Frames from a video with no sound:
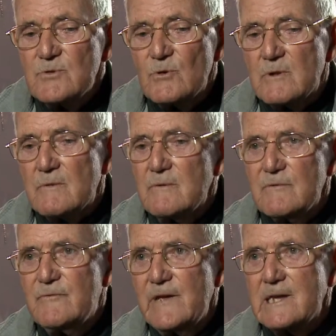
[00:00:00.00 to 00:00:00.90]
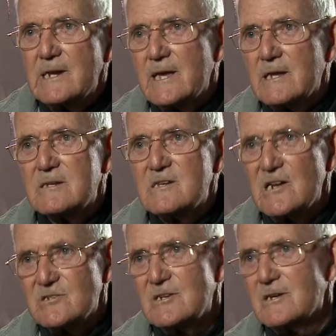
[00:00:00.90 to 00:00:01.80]
sort of feeling,
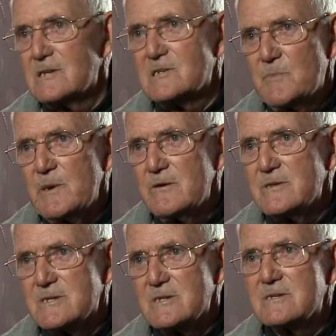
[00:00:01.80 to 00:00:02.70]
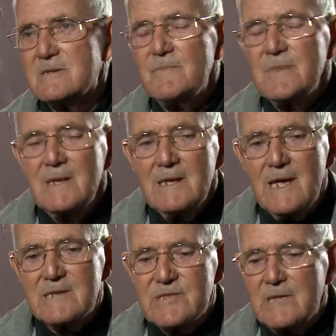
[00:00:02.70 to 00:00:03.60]
touching experiences
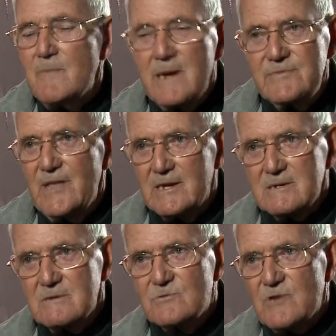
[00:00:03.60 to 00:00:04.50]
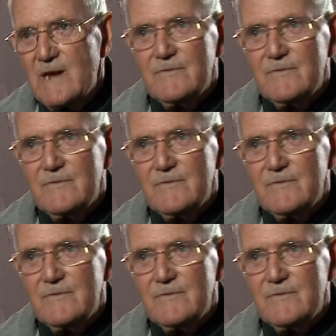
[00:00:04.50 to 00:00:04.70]
as they made that